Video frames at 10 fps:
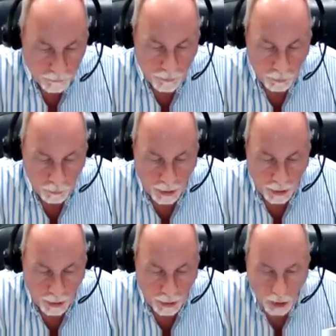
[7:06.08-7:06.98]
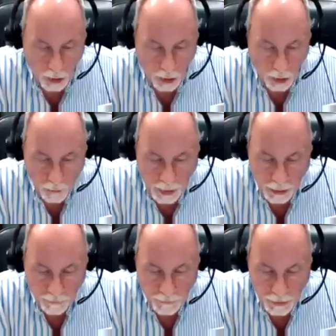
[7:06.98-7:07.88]
from the wrath of God, but
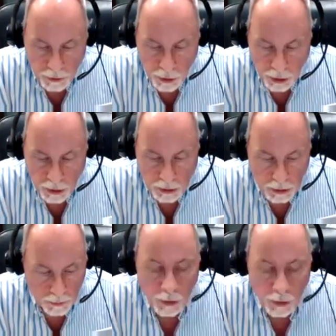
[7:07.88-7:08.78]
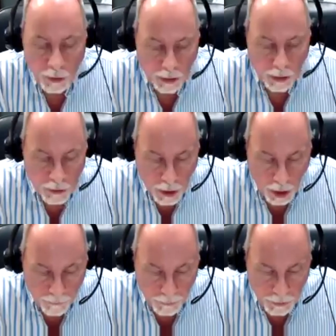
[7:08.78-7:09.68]
manifest Jesus' power
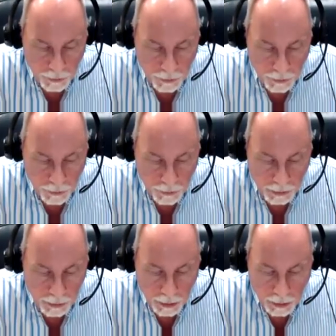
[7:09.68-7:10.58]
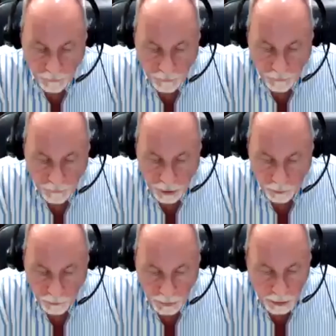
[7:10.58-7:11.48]
and sovereignty, his
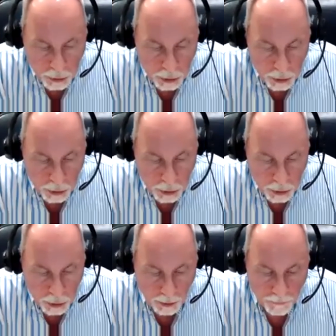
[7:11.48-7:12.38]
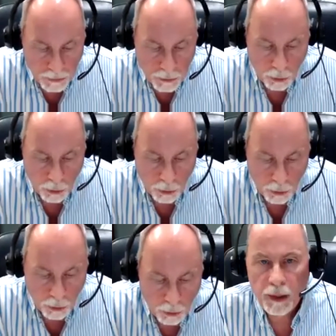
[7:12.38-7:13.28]
love, and the completion of his
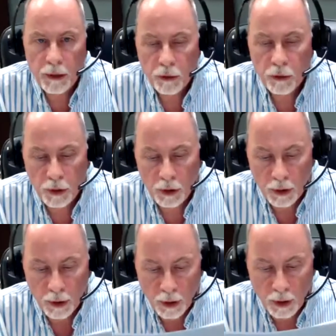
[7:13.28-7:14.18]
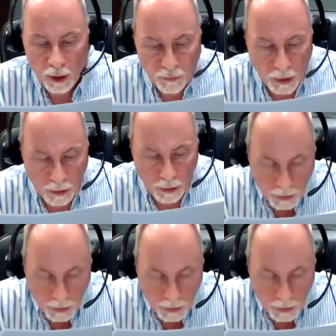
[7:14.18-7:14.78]
earthly ministry of love.